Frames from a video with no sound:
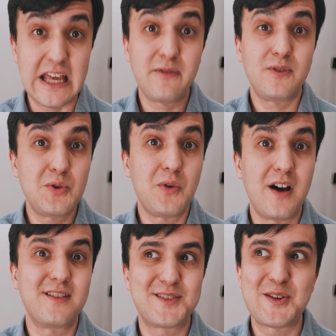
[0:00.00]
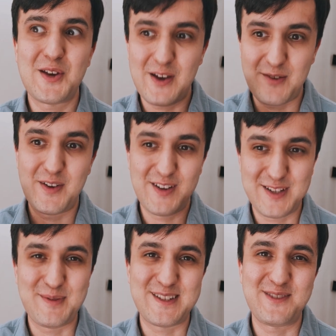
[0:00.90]
if you want a very
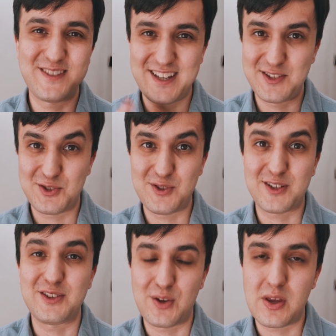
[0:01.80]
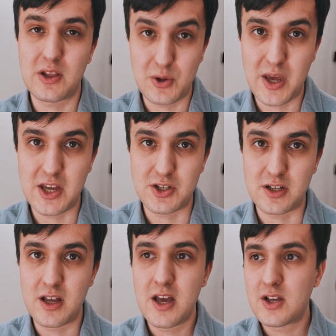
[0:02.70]
specific and strict
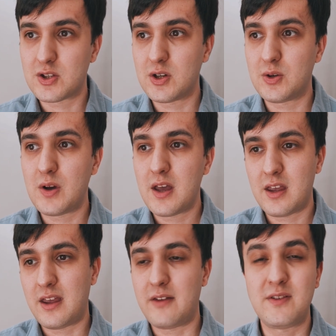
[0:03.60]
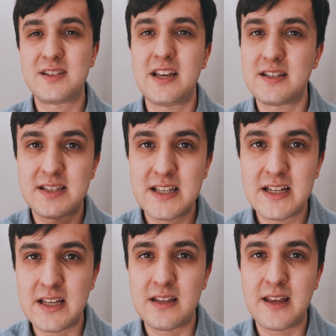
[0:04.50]
location. So if you say a
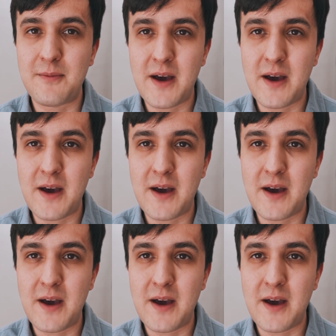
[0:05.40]
city, they